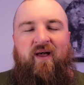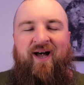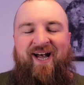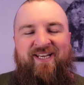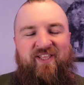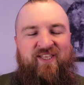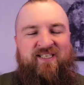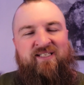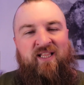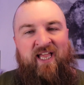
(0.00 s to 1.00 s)
I did this
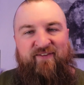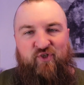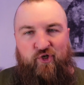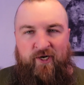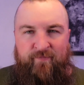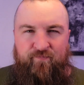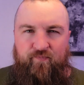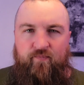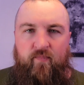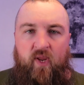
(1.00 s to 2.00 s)
as a live stream
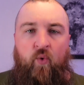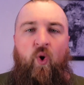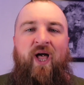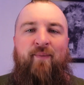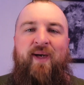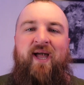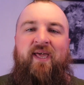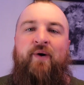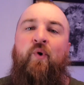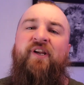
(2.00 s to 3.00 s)
a while back
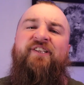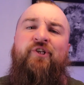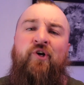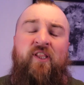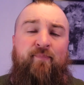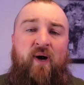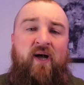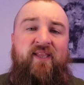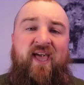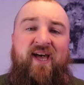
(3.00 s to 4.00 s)
and I wanted to do it on the
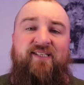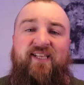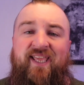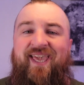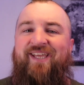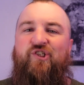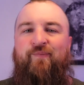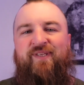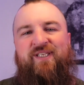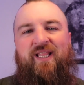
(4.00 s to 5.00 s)
podcast in case you
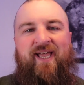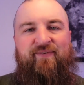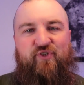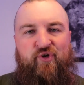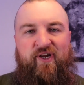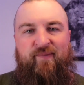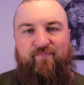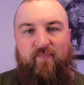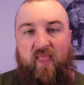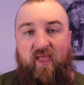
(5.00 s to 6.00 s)
missed the live
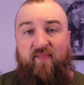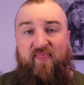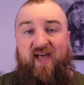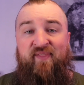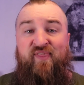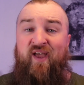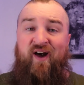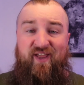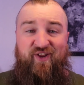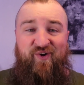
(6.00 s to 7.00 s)
stream. That and the
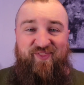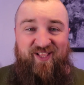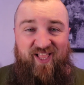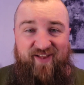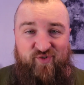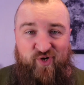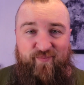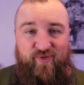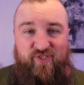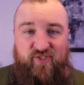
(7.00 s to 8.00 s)
audio on the live stream
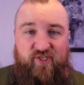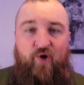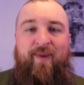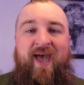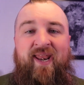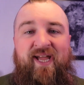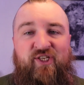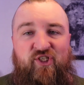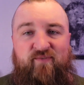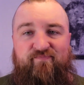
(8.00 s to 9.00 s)
was so bad, I
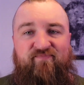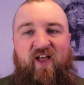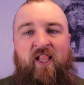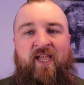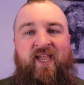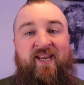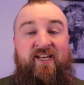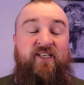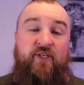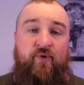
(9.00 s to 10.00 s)
just felt like I
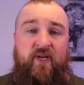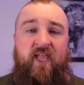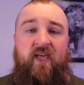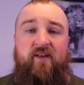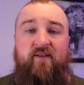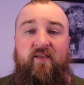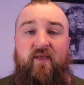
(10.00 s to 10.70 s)
needed to do it again.